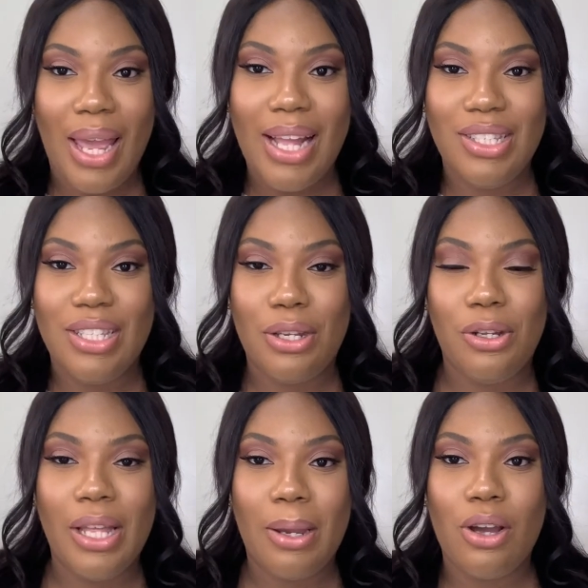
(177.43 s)
It's this
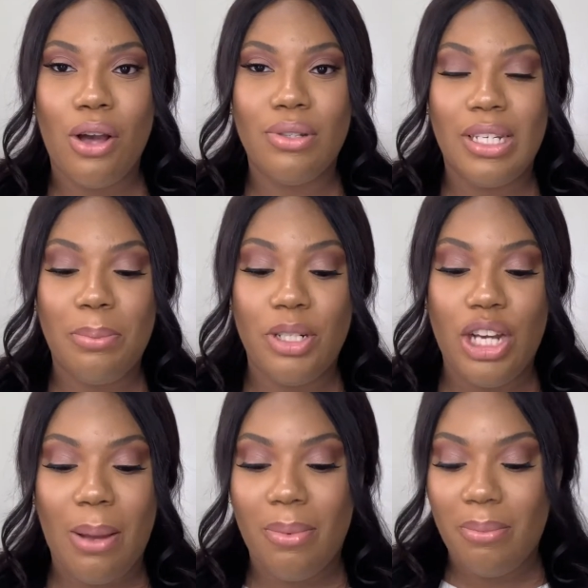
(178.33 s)
little like cozy
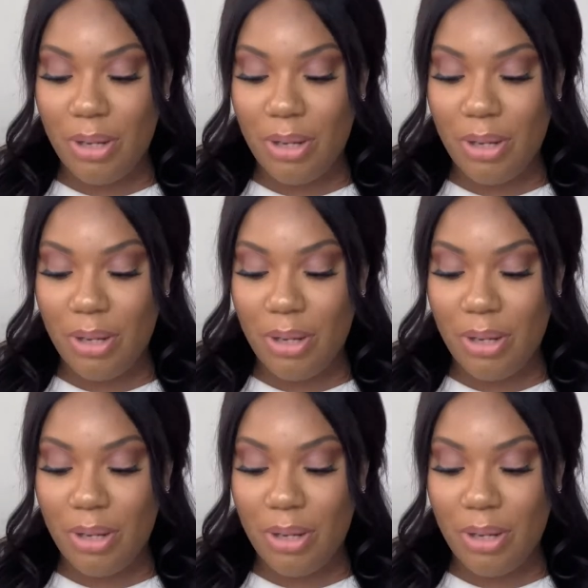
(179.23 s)
pajama,